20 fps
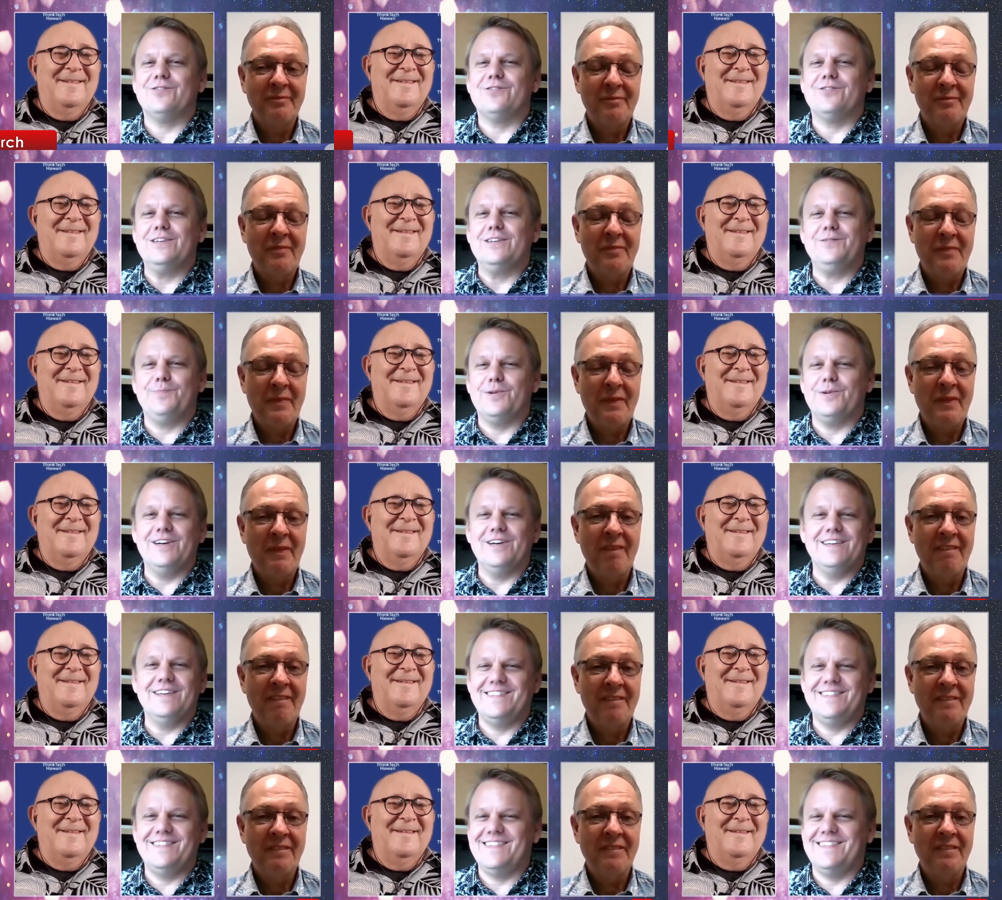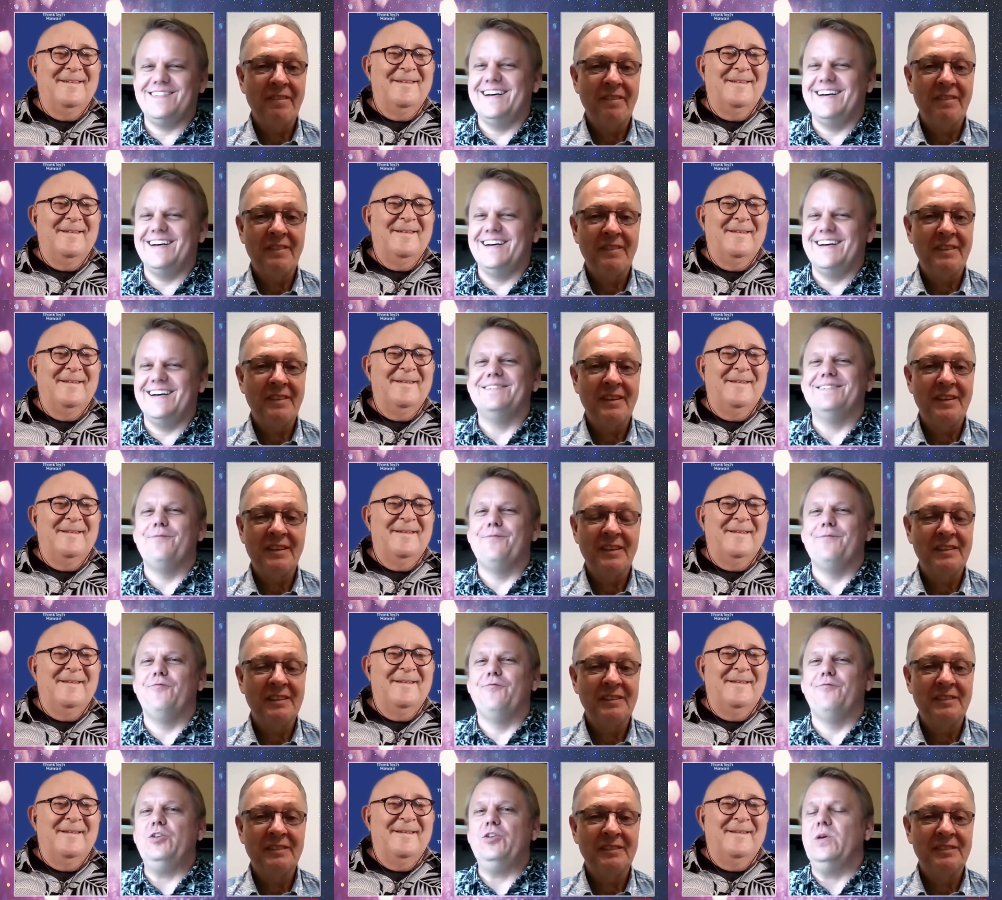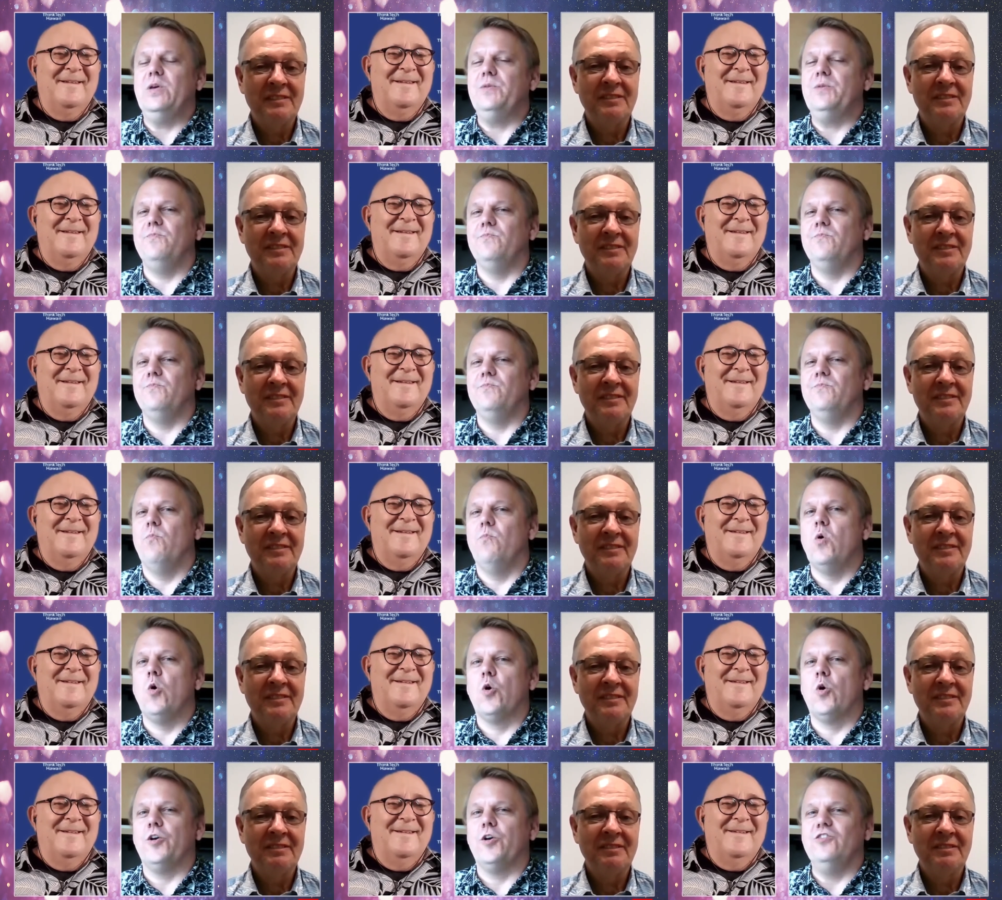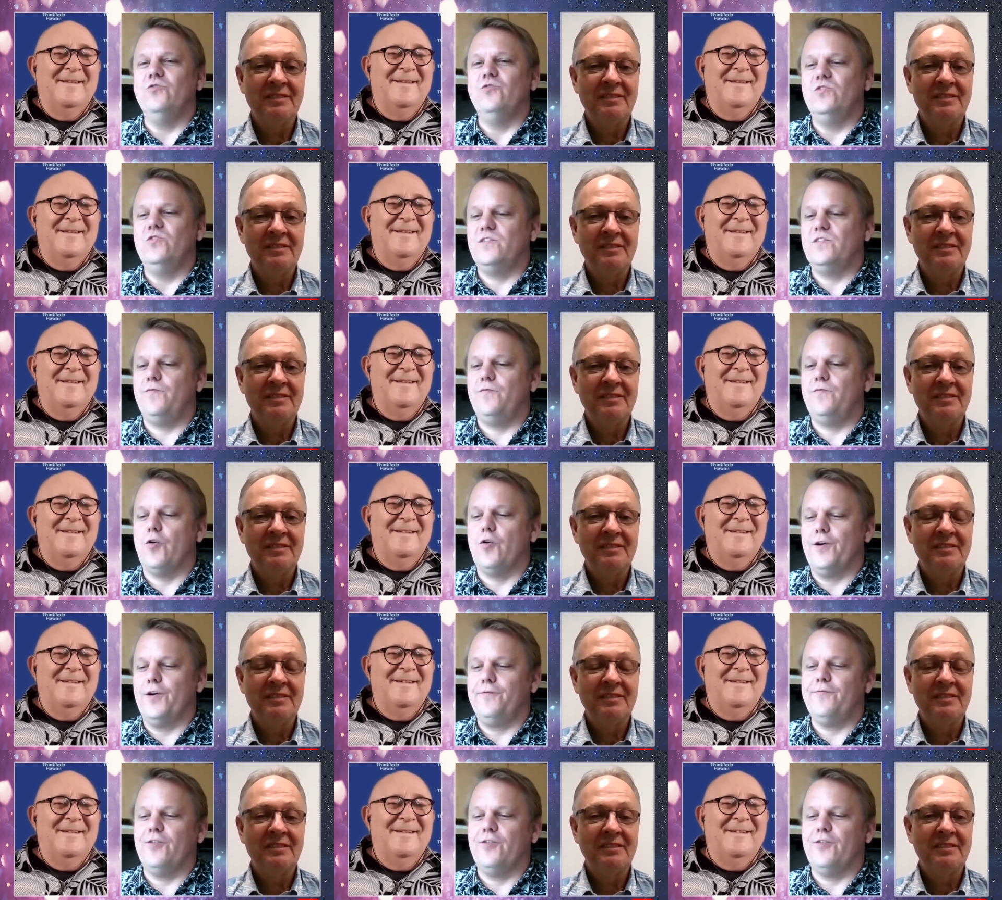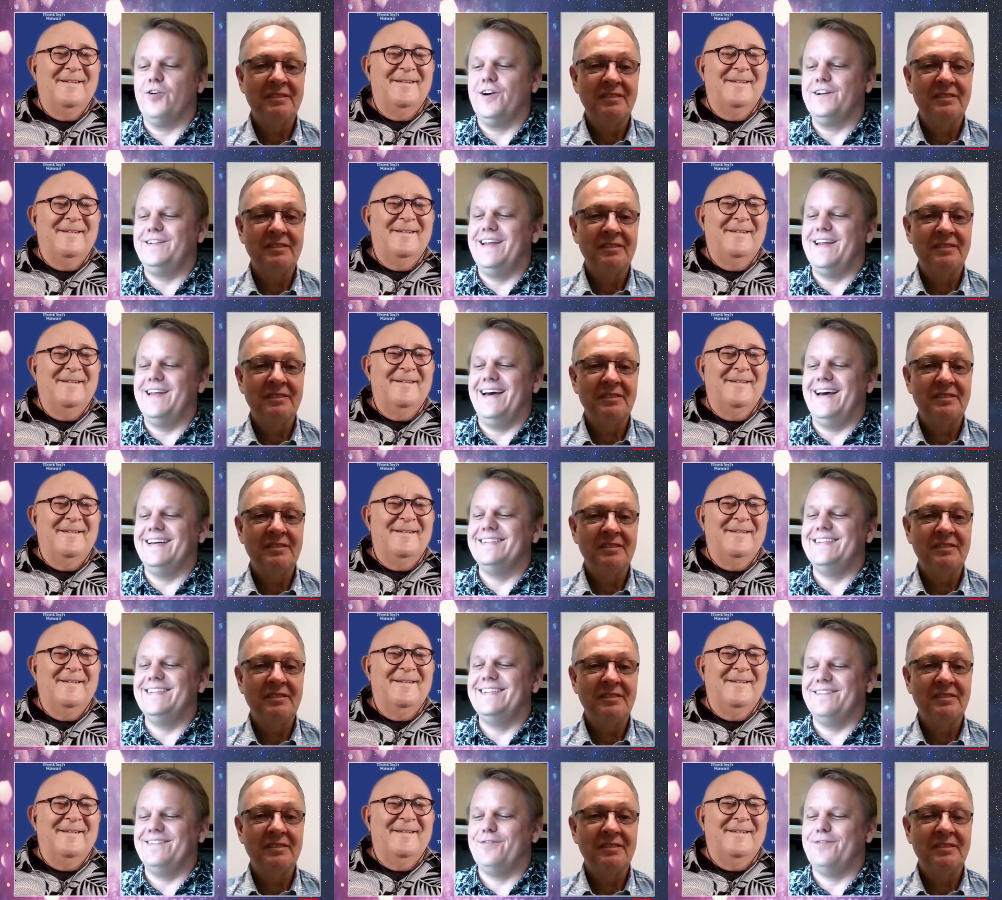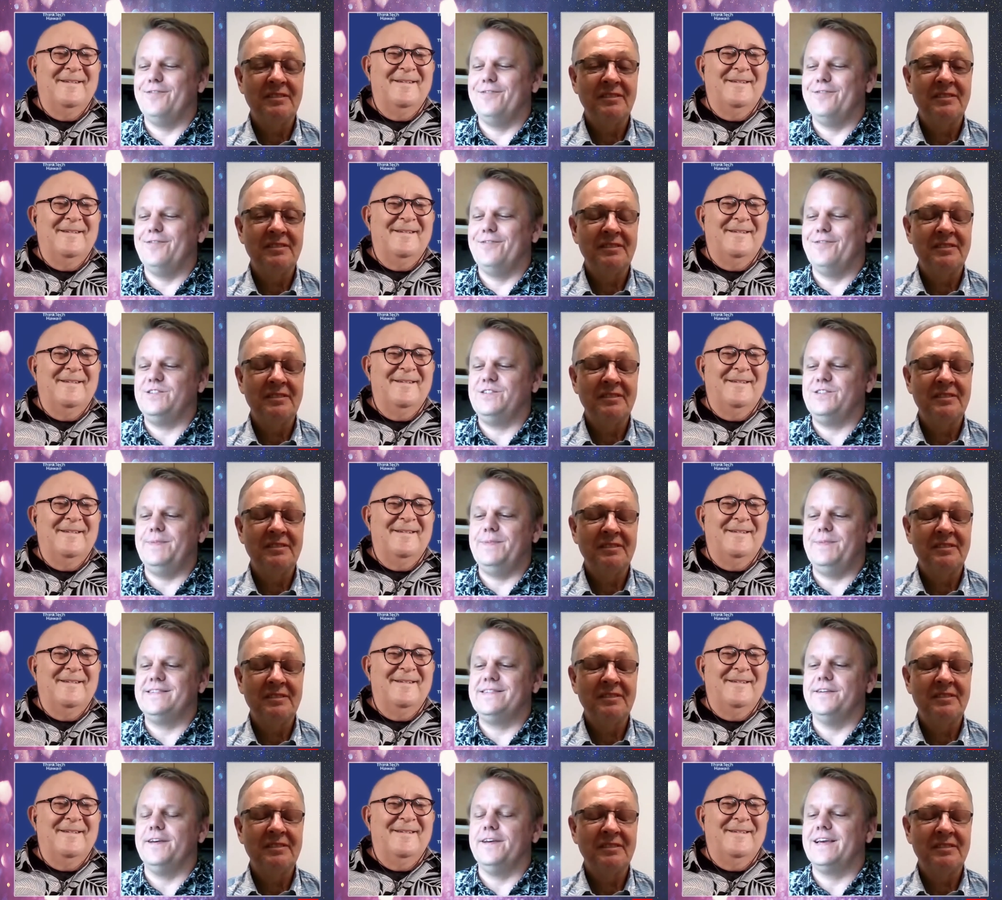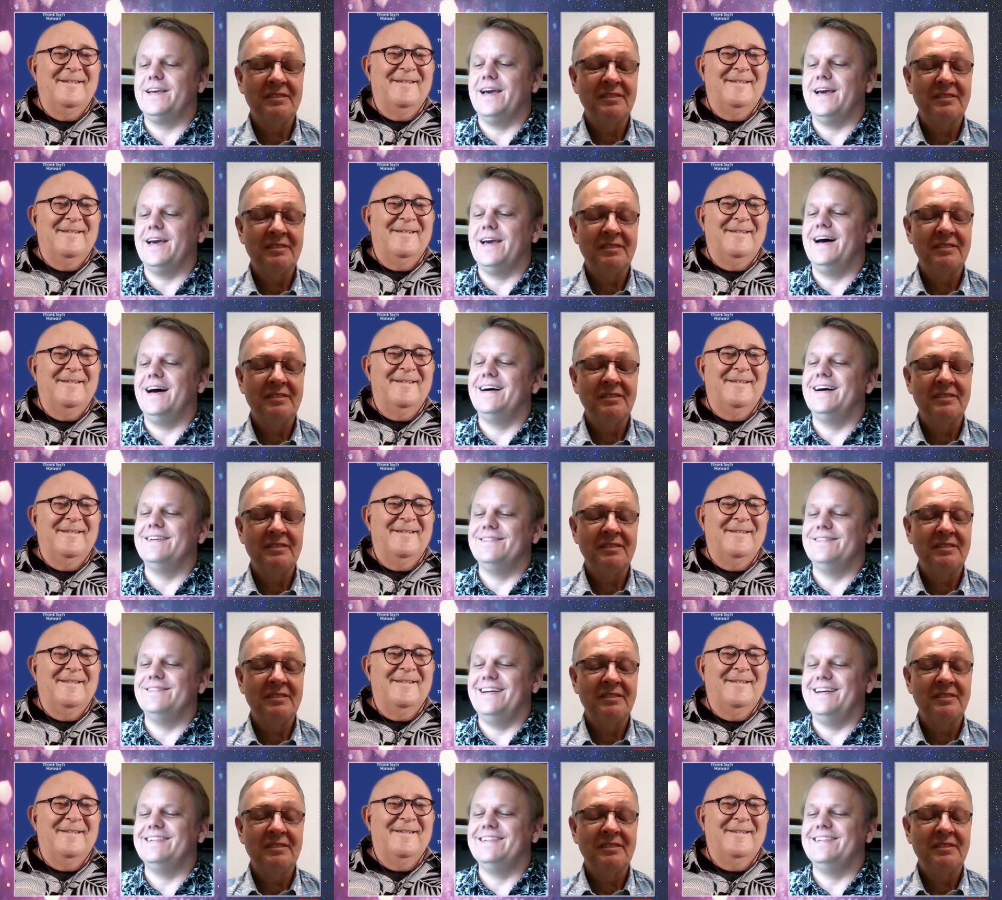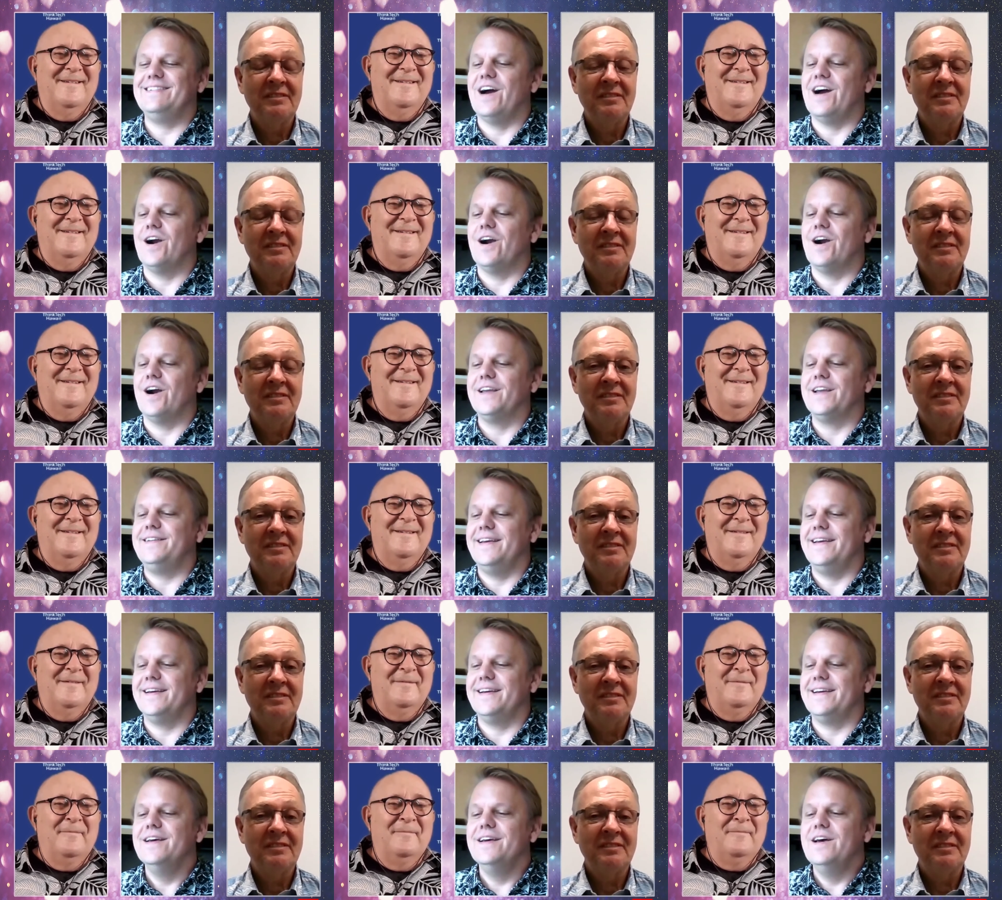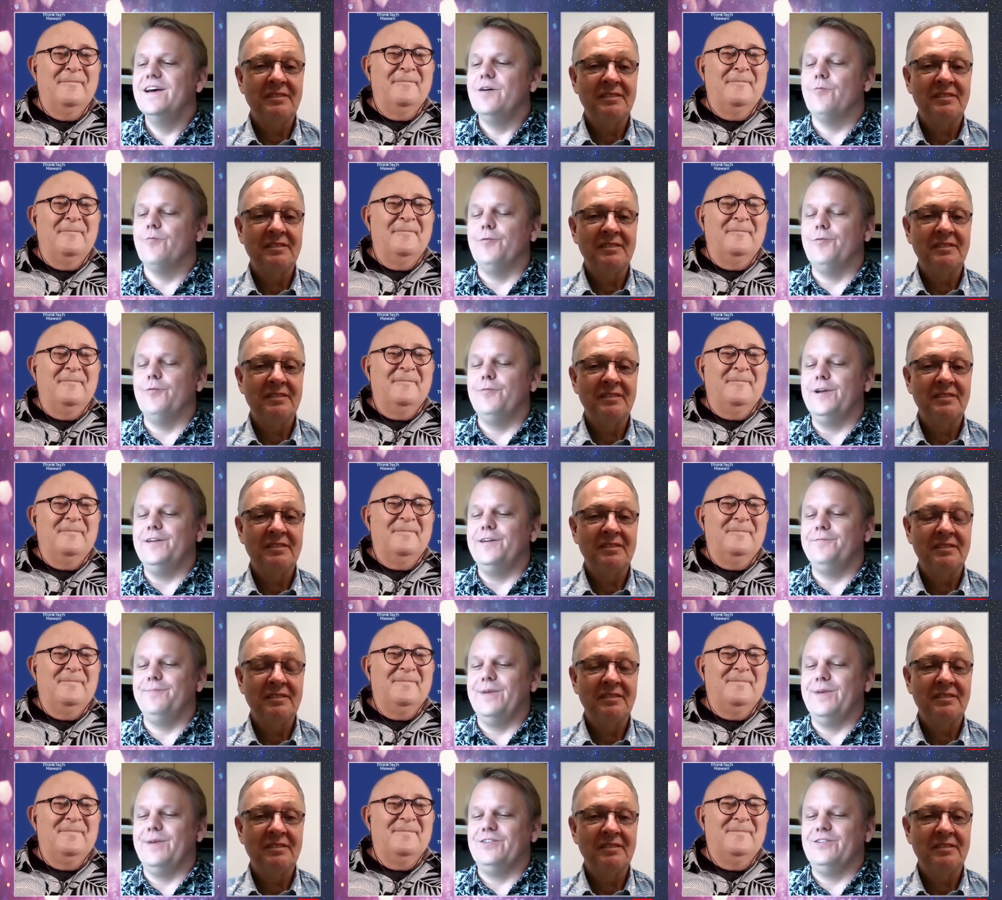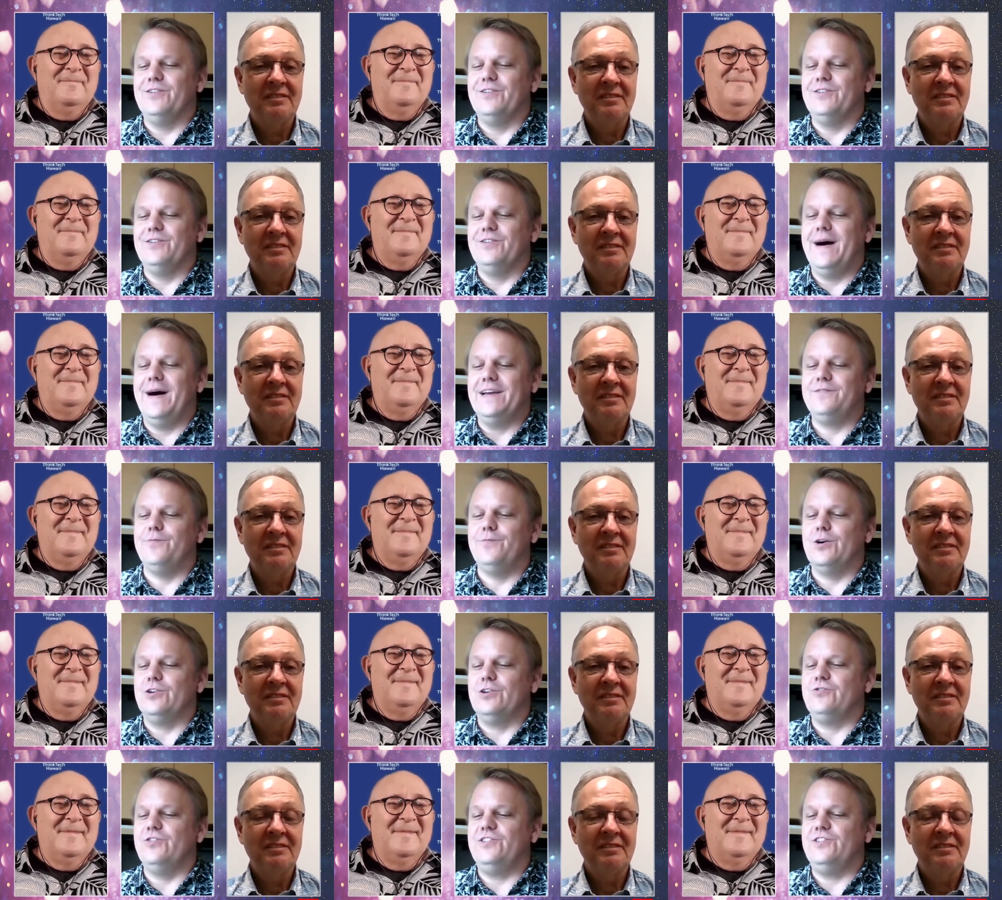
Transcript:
Speaker 1: CRISPR is uh, would be more used for for uh, for specific uh, uh, targeting, where we you know might want to